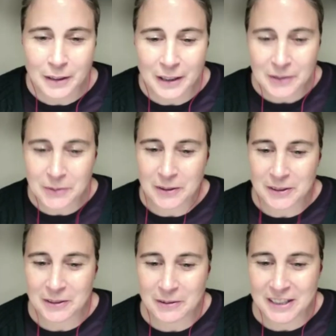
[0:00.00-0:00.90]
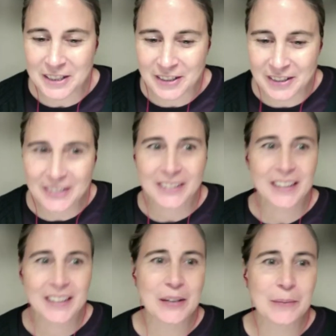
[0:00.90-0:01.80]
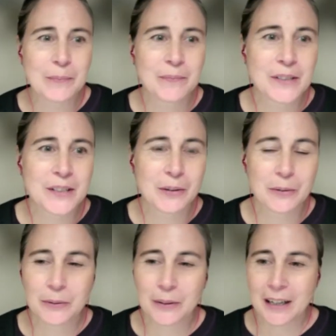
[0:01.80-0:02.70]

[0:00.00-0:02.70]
like to ask a question. So